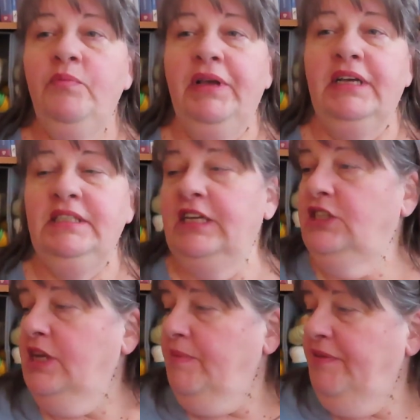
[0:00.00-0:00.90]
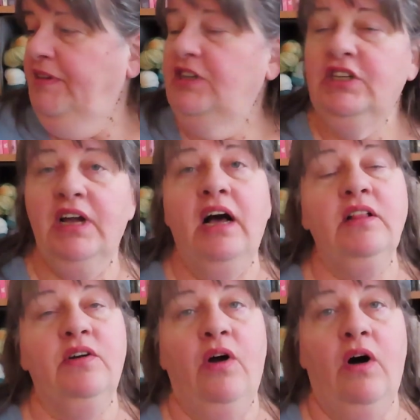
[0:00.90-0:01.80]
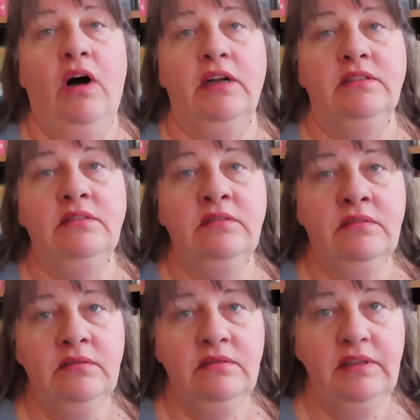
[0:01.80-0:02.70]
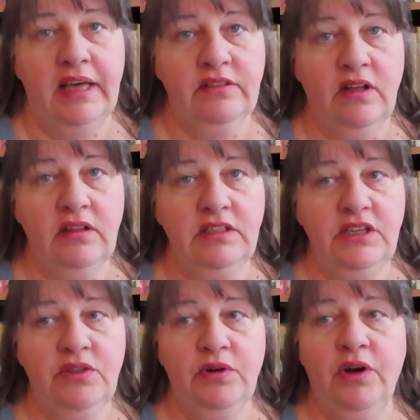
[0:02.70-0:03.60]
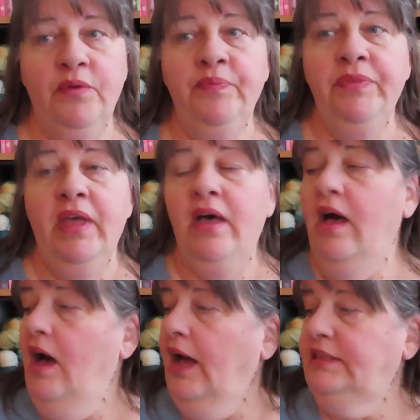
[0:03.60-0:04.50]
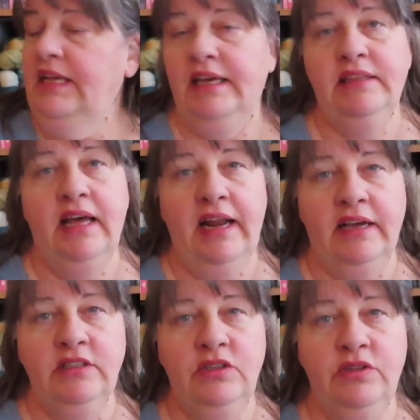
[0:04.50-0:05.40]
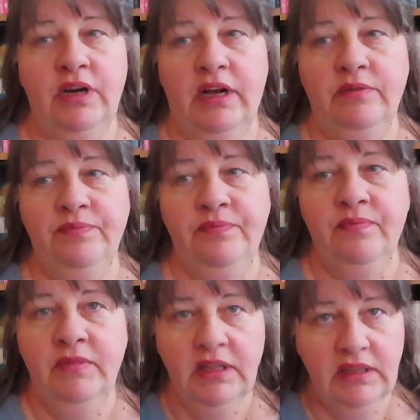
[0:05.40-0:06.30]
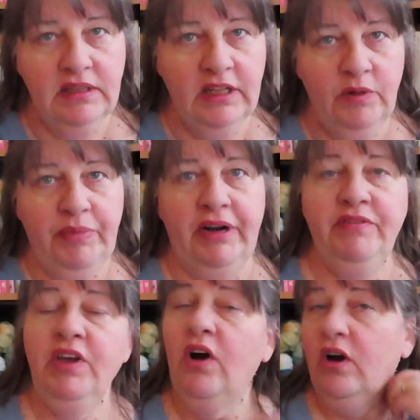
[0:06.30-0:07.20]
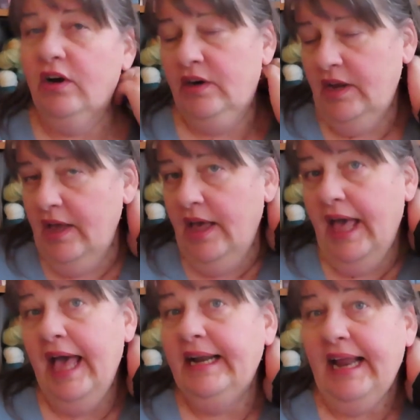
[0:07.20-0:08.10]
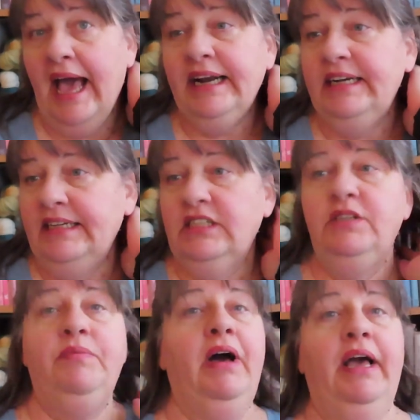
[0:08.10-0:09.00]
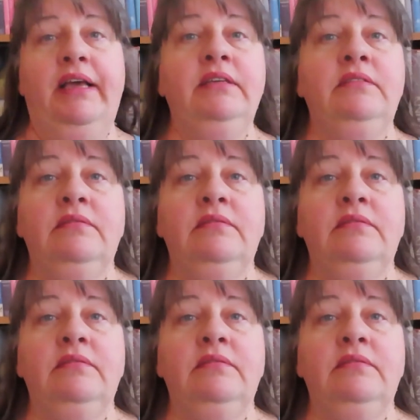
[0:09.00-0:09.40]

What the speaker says: because each time I finish a color on the Anthology Throw, I take that extra little bit of yarn and add it into my